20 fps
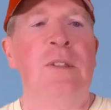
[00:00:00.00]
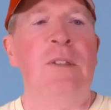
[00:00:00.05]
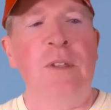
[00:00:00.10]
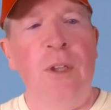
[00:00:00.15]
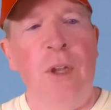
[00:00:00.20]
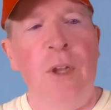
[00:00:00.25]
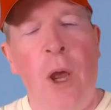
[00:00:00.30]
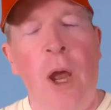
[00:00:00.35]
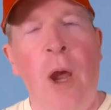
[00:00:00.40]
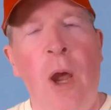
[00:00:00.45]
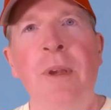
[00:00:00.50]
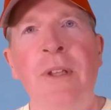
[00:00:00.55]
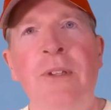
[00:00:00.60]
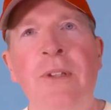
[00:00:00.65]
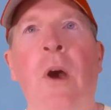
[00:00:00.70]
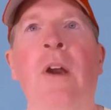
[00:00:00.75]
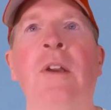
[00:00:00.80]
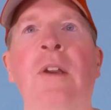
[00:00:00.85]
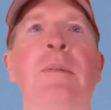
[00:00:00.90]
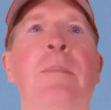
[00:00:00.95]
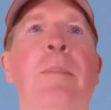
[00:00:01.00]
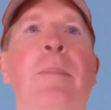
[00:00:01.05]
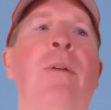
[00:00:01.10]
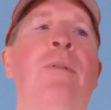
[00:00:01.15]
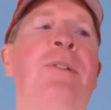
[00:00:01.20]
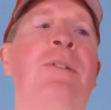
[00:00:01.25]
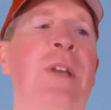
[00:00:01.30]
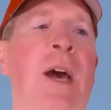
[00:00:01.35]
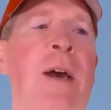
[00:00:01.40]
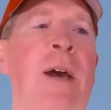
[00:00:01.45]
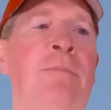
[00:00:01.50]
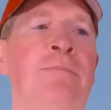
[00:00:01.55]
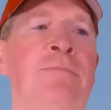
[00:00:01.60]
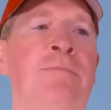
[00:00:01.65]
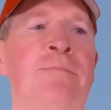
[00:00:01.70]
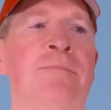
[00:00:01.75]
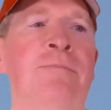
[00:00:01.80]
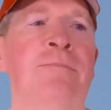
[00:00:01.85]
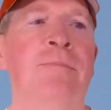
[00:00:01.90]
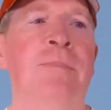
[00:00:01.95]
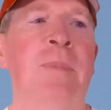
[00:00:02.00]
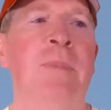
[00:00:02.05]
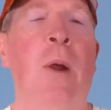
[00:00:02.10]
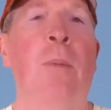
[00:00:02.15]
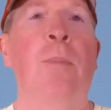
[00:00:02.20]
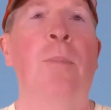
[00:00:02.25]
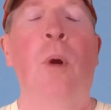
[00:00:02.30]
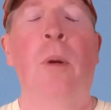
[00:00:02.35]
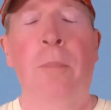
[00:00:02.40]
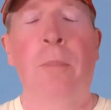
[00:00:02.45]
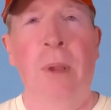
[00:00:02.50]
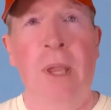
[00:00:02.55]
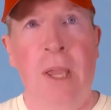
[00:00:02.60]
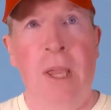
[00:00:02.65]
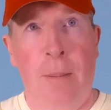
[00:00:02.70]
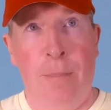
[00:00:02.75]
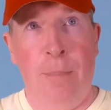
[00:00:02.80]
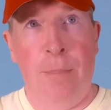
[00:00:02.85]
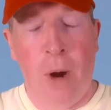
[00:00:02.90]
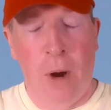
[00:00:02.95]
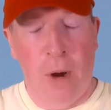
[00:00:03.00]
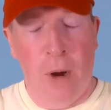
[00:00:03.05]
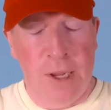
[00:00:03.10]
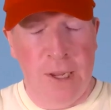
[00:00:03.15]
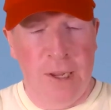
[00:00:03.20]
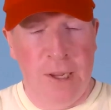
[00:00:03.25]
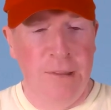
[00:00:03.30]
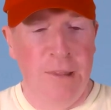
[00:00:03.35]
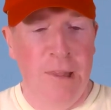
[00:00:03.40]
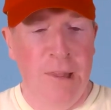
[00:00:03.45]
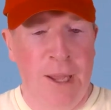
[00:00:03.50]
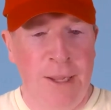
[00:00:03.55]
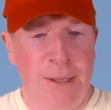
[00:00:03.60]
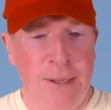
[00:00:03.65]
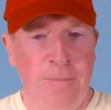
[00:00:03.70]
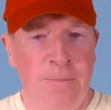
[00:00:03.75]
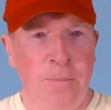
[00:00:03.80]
know how we talked about the airport being a parking lot?